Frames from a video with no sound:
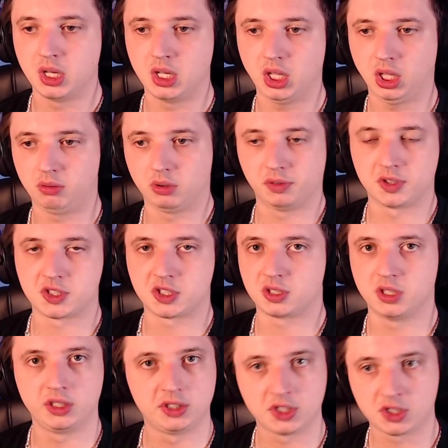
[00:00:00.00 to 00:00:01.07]
even if it's
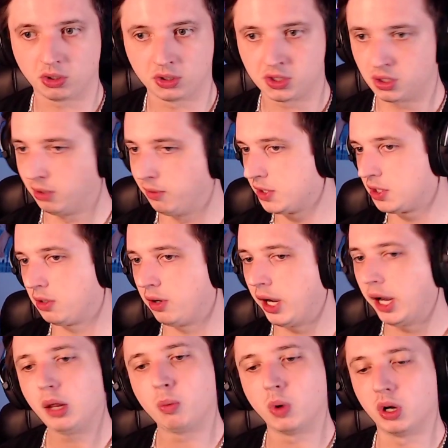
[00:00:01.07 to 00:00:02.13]
Discord servers or
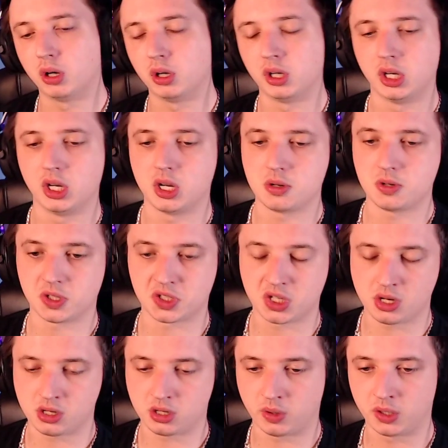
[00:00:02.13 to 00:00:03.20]
anywhere. Just
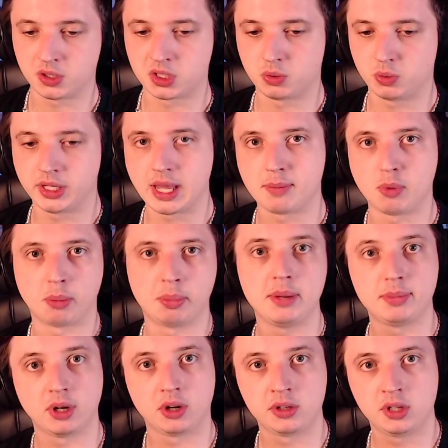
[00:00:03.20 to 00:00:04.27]
share it around so we get more
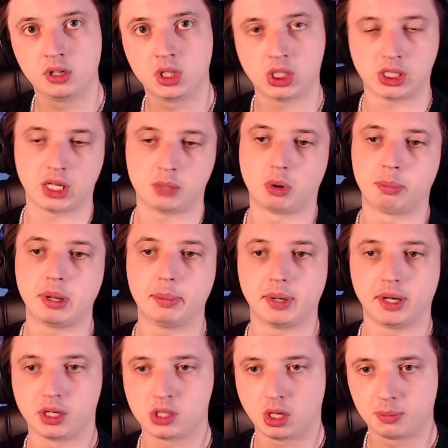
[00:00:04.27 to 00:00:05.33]
people on here, get more people
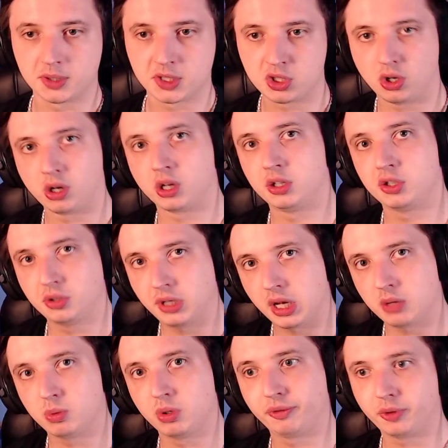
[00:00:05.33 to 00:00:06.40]
in the comments talking together
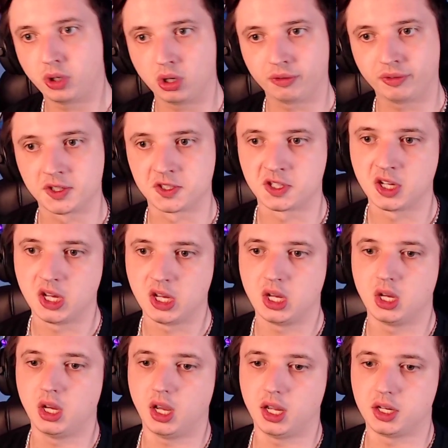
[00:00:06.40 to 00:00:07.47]
with all of us,
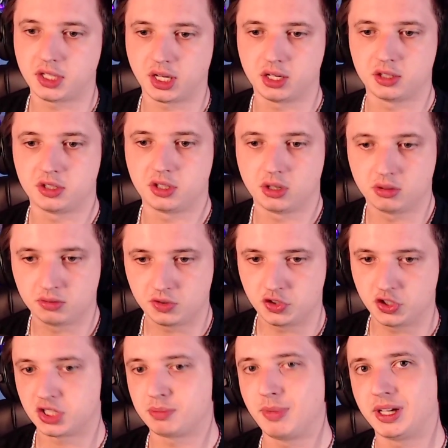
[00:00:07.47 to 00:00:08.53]
and kind of, you know,
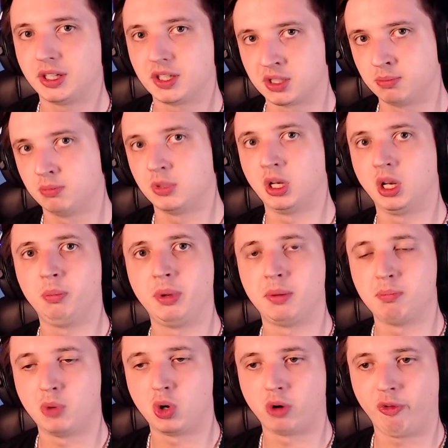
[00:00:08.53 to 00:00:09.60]
just make this a little bit
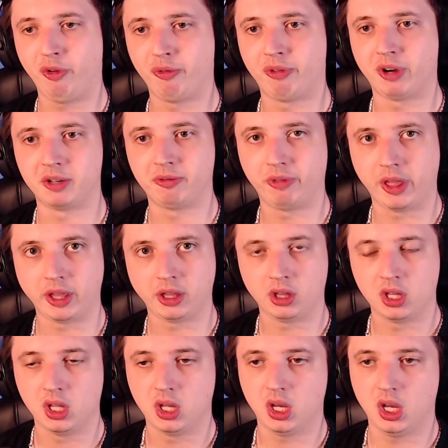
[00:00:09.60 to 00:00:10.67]
more of a fun thing.
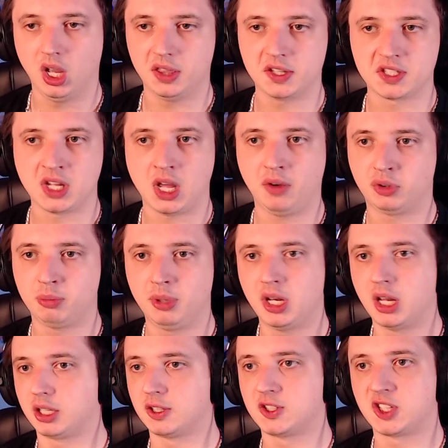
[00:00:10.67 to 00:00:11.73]
It doesn't have to be
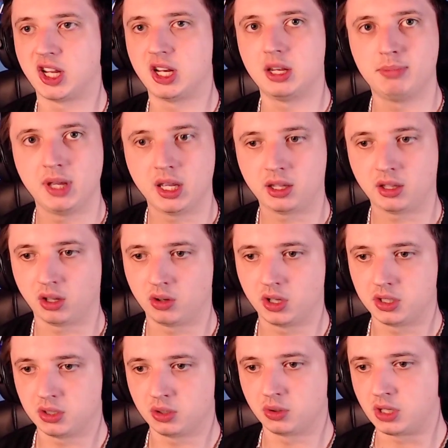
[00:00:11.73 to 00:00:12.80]
like insanely big, you know, I
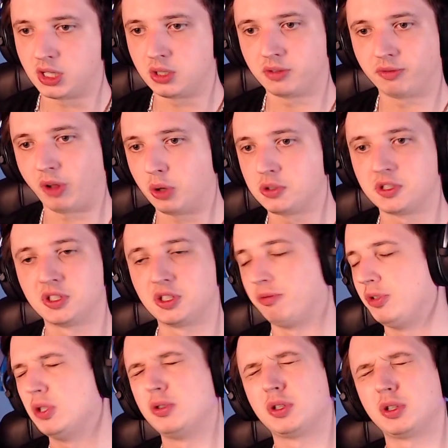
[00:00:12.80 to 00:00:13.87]
don't need thousands of
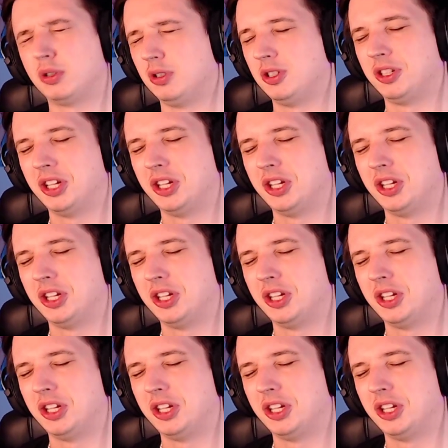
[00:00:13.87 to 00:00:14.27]
views on